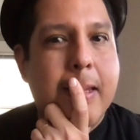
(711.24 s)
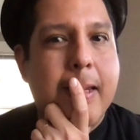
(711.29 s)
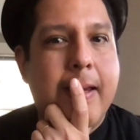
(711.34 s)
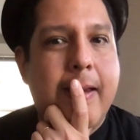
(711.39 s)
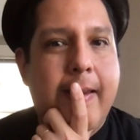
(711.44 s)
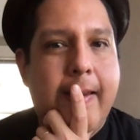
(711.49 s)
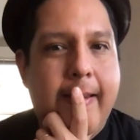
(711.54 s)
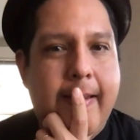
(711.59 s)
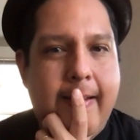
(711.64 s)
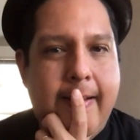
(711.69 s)

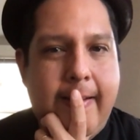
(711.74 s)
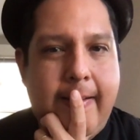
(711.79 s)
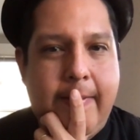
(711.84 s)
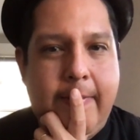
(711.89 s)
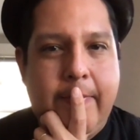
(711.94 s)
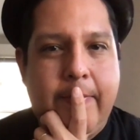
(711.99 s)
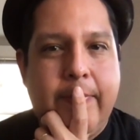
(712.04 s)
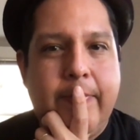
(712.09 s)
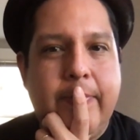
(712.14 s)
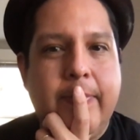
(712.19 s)
Yeah.
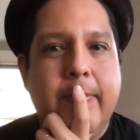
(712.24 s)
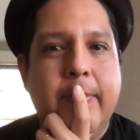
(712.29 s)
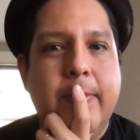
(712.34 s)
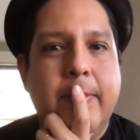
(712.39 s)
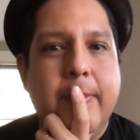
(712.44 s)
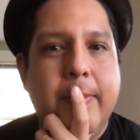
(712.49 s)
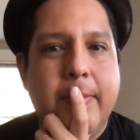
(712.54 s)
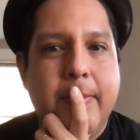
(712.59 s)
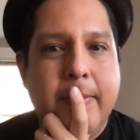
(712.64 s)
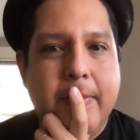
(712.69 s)

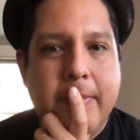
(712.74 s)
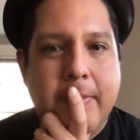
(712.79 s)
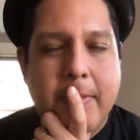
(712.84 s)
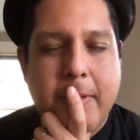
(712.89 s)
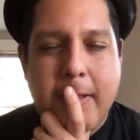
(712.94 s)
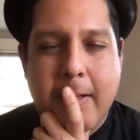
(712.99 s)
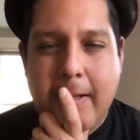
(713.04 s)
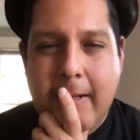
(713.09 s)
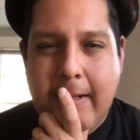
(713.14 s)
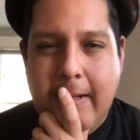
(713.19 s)

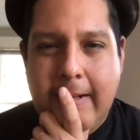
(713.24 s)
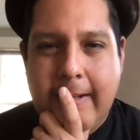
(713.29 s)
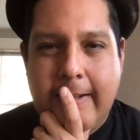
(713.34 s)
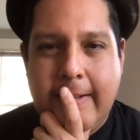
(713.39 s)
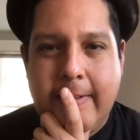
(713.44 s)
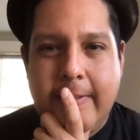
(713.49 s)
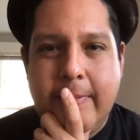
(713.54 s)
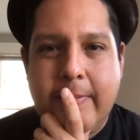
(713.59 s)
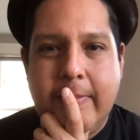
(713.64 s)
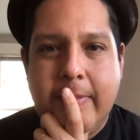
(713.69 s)
Good.